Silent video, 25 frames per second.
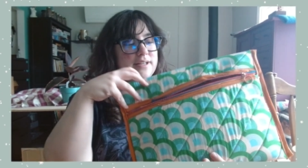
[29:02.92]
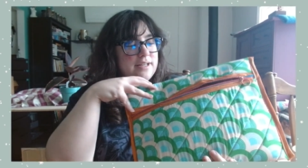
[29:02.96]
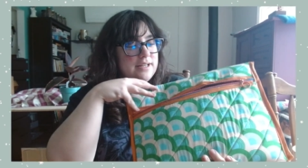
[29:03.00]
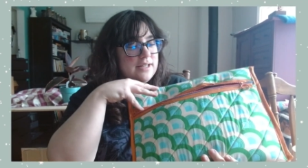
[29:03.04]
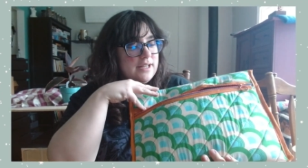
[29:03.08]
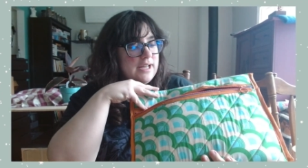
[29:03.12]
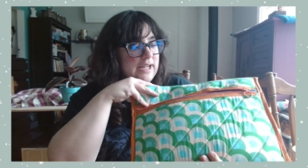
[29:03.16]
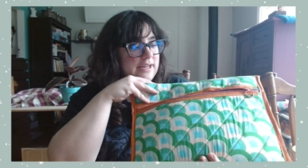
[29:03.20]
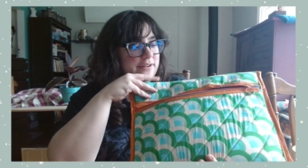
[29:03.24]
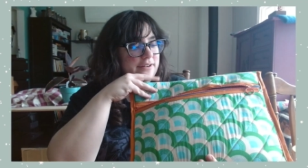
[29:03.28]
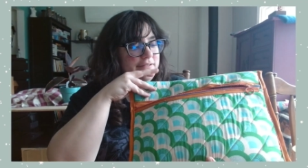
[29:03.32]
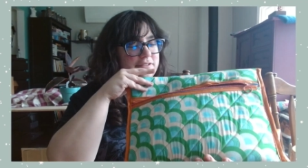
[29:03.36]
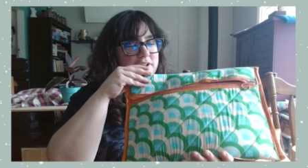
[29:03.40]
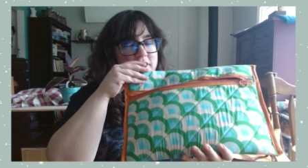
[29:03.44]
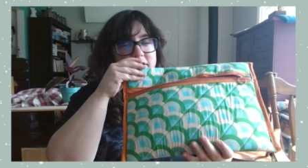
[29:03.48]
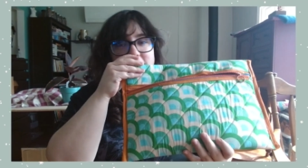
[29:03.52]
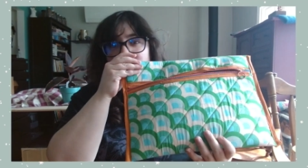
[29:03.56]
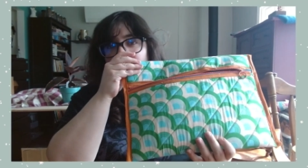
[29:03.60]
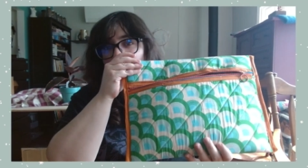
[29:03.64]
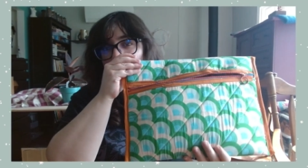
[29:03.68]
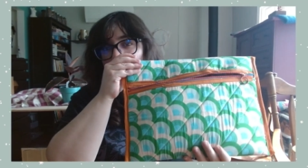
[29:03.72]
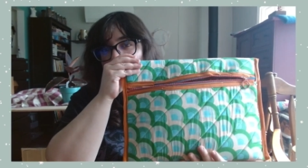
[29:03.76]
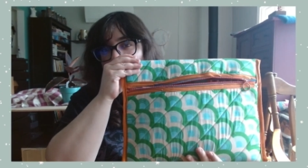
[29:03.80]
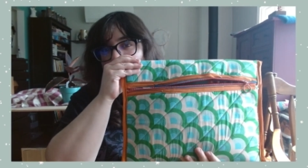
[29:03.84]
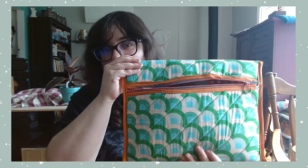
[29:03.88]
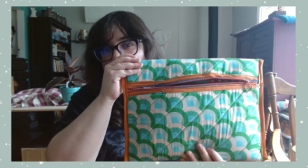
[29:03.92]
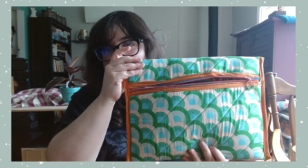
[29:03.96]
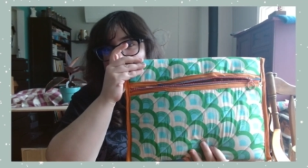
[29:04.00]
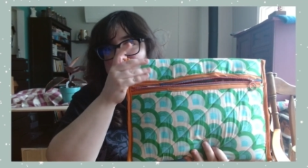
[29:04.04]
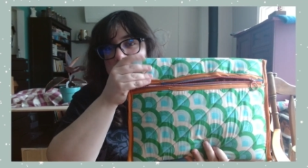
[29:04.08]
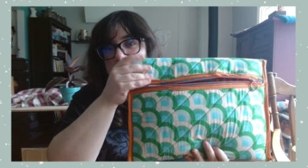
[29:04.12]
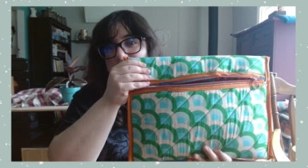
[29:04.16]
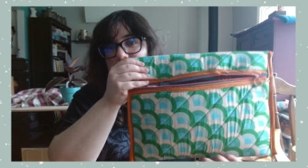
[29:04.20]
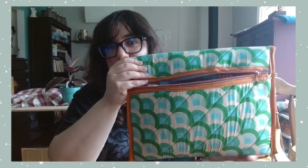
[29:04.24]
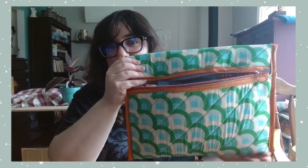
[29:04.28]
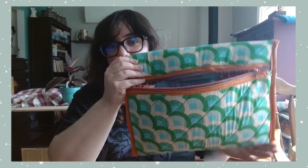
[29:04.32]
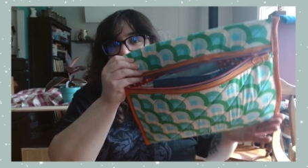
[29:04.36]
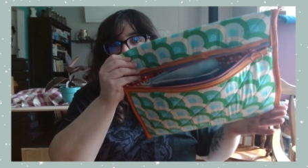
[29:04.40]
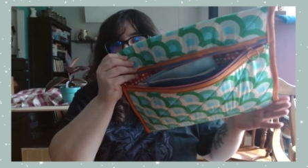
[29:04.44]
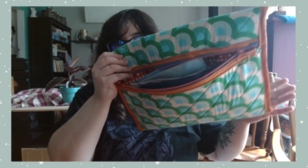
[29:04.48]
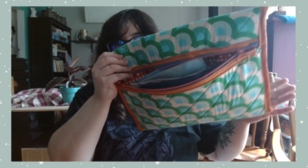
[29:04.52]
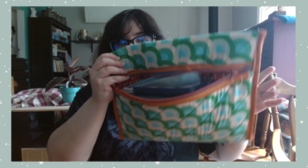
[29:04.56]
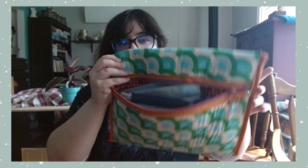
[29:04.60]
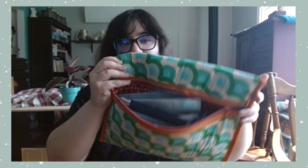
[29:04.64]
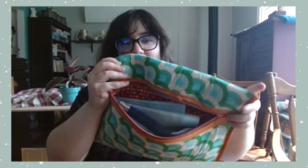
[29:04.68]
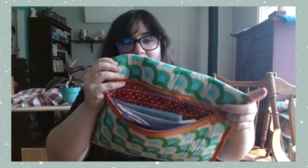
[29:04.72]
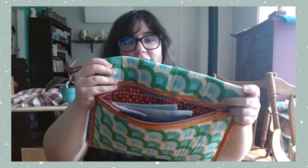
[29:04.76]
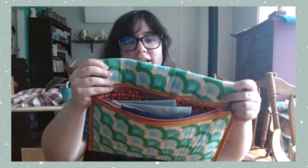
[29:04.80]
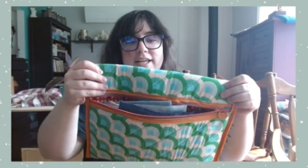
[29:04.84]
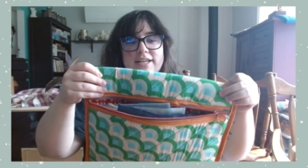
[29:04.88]
kind of like a quilted project
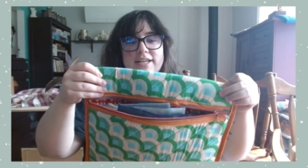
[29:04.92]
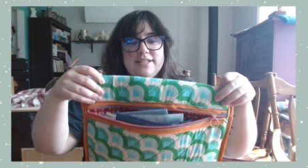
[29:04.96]
bag.